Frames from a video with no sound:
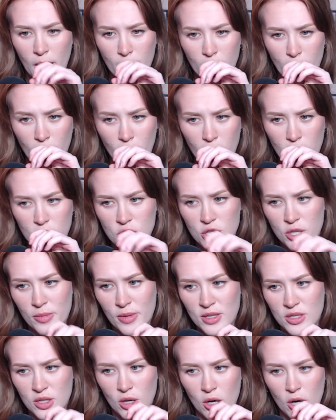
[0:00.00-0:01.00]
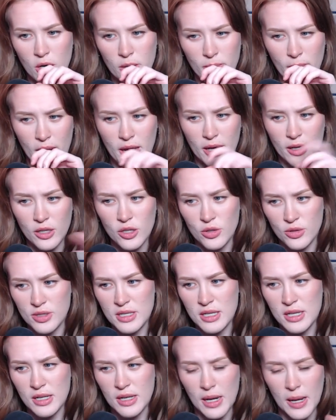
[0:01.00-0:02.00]
I put RSHM as the card back. You'll
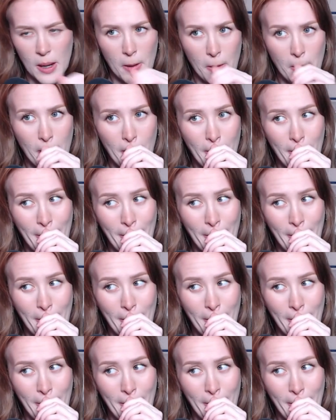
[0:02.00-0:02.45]
see it now.